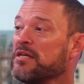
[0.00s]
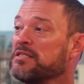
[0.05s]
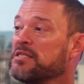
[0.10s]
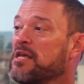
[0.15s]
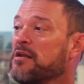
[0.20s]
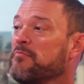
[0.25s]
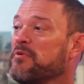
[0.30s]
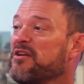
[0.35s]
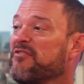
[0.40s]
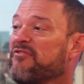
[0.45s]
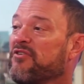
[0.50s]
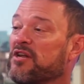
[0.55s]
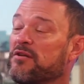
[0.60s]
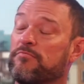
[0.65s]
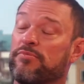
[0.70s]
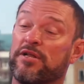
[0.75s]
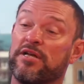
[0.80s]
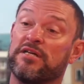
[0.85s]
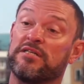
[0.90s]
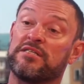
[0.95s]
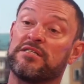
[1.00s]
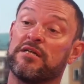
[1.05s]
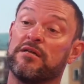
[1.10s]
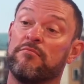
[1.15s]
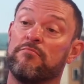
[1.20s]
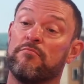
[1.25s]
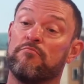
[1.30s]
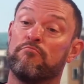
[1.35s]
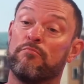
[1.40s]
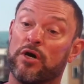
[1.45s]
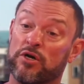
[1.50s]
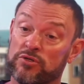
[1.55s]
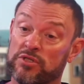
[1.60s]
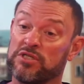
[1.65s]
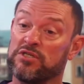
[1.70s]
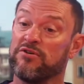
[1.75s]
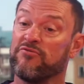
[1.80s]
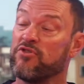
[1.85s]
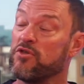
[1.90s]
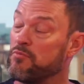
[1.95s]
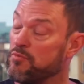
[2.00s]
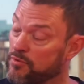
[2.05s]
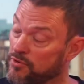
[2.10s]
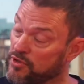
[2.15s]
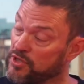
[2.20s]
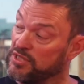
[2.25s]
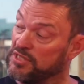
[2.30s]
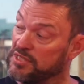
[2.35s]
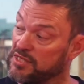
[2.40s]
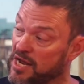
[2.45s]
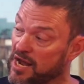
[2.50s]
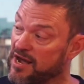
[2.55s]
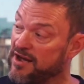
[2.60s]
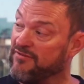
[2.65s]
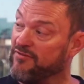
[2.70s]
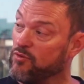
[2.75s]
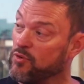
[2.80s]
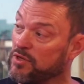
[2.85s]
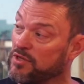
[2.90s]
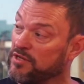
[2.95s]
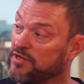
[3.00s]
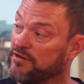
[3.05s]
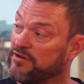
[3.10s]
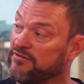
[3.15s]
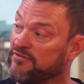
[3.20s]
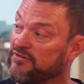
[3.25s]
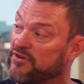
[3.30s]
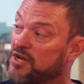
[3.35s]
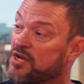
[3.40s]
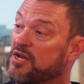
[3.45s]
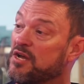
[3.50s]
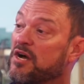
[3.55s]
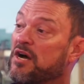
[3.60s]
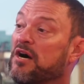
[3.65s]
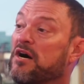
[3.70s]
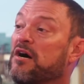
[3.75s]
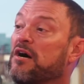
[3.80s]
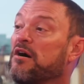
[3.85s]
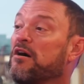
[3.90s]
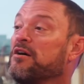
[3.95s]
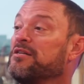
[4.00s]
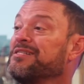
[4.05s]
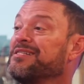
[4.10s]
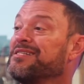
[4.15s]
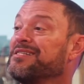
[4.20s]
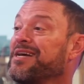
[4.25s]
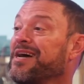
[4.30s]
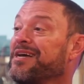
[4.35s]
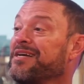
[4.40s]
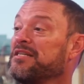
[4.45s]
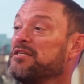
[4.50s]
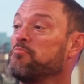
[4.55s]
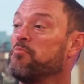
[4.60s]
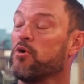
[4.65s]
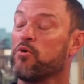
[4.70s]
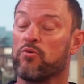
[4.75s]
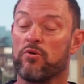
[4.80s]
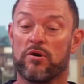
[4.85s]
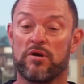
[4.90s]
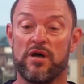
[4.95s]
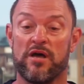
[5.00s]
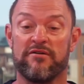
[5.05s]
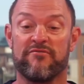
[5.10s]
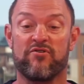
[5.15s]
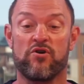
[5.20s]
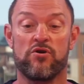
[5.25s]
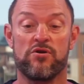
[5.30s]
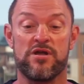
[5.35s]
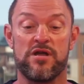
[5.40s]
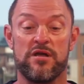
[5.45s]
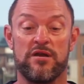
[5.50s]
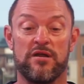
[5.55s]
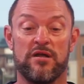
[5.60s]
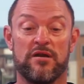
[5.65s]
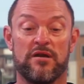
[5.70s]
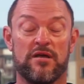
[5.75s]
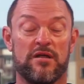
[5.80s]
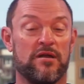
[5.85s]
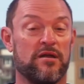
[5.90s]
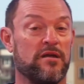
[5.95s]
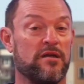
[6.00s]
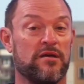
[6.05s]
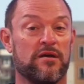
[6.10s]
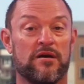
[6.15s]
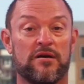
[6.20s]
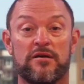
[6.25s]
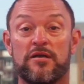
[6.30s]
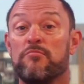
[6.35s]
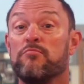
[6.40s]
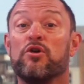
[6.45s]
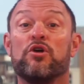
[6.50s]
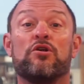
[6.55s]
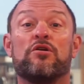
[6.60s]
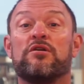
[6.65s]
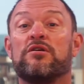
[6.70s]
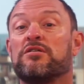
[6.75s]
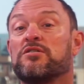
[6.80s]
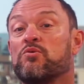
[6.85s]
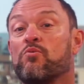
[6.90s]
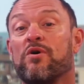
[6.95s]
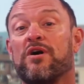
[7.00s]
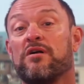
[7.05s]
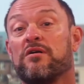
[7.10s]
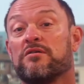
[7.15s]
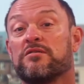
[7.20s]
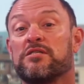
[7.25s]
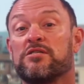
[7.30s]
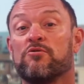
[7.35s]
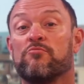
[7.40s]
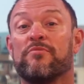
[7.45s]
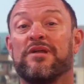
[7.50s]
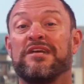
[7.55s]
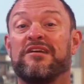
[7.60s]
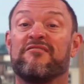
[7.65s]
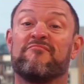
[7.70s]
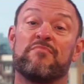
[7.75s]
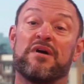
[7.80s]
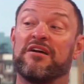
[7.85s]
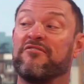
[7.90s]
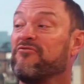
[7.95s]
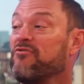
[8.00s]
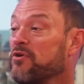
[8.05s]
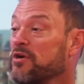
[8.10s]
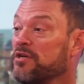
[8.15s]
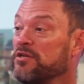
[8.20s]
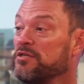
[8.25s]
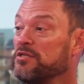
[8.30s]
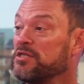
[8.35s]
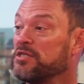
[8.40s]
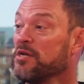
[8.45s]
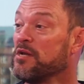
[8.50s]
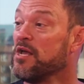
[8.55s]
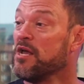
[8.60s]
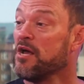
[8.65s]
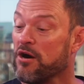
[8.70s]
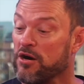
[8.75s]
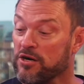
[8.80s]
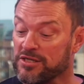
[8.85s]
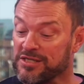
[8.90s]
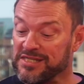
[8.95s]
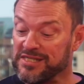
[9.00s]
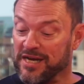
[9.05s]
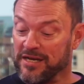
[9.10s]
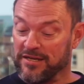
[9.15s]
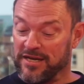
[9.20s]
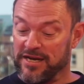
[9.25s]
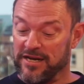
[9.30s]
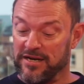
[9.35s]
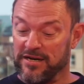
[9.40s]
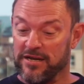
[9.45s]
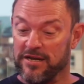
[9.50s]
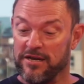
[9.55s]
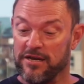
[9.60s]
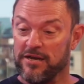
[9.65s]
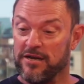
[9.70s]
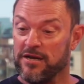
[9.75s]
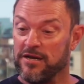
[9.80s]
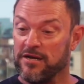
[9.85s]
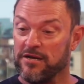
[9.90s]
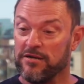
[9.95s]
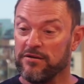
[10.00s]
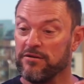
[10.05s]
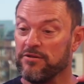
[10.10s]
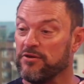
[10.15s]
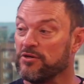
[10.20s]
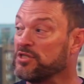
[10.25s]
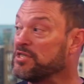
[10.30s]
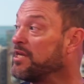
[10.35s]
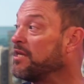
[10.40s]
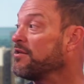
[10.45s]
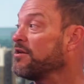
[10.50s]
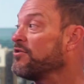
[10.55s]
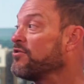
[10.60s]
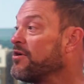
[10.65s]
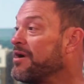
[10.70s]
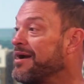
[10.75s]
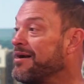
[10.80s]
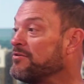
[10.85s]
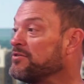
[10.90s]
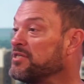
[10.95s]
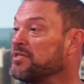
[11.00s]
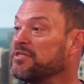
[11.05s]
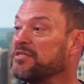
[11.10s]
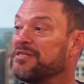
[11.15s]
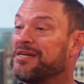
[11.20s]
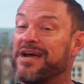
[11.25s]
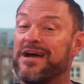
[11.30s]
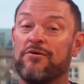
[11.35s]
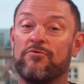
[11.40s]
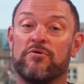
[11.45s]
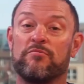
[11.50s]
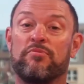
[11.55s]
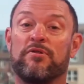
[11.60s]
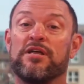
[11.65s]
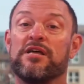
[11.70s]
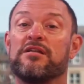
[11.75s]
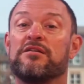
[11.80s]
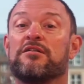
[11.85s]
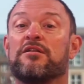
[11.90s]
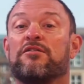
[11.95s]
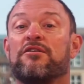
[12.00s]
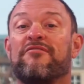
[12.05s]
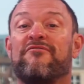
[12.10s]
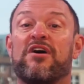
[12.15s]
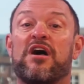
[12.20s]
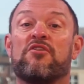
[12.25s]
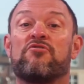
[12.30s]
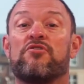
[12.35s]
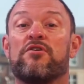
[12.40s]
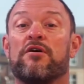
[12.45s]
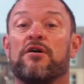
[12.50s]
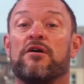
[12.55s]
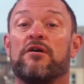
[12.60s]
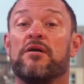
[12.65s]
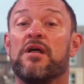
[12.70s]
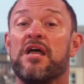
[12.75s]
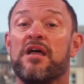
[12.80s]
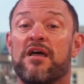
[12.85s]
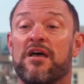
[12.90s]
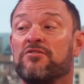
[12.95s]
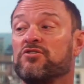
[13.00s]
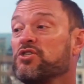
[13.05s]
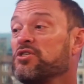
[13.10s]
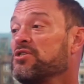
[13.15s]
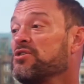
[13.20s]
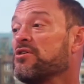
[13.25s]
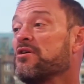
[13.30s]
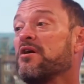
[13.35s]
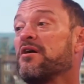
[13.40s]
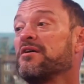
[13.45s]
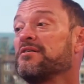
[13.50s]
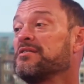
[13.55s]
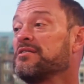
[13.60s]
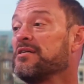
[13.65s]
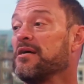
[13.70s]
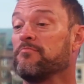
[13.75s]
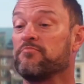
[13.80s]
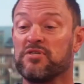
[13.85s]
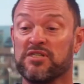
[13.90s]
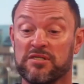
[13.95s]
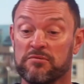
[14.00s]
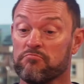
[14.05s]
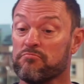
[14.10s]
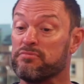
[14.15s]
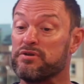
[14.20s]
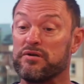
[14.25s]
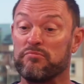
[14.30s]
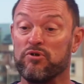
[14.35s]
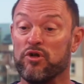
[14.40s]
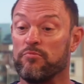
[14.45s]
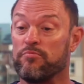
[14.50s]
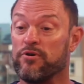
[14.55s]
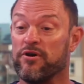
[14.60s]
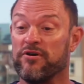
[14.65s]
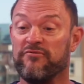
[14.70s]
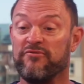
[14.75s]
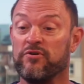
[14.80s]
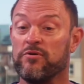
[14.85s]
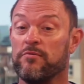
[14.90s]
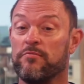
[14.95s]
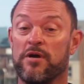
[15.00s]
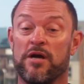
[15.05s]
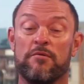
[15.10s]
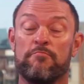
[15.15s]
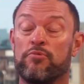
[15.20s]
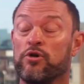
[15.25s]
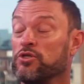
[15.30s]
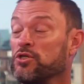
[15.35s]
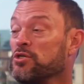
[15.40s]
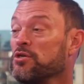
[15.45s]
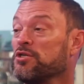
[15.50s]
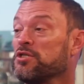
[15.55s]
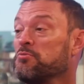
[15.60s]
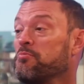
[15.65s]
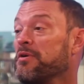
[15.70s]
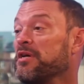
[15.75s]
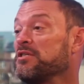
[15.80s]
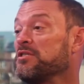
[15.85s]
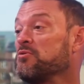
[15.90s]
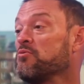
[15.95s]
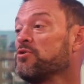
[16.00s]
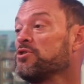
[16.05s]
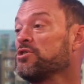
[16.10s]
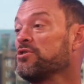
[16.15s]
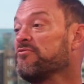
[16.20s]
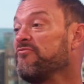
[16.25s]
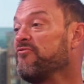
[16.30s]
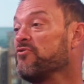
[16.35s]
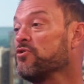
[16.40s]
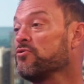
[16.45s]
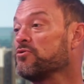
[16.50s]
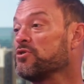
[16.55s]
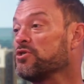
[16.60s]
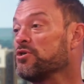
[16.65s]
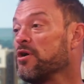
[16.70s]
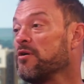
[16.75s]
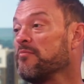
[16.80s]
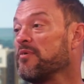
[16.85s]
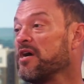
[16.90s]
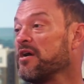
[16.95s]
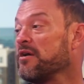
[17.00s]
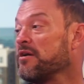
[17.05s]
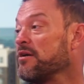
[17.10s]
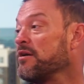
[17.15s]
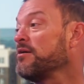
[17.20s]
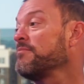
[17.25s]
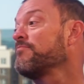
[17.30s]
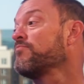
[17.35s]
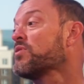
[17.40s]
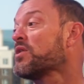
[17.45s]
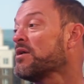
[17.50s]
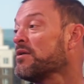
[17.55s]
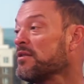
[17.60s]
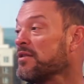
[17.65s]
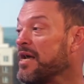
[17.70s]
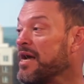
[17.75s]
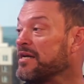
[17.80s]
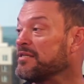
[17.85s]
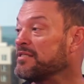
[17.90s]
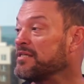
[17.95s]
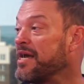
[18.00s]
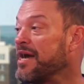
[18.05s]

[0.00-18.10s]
gonna be a fun place, and most of the staff will live on site, but we're kind of creating a community as well. So many of my friends are selling, and they're selling their houses now and plan to live out there. And just the concept is minimal personal space, which if you saw my last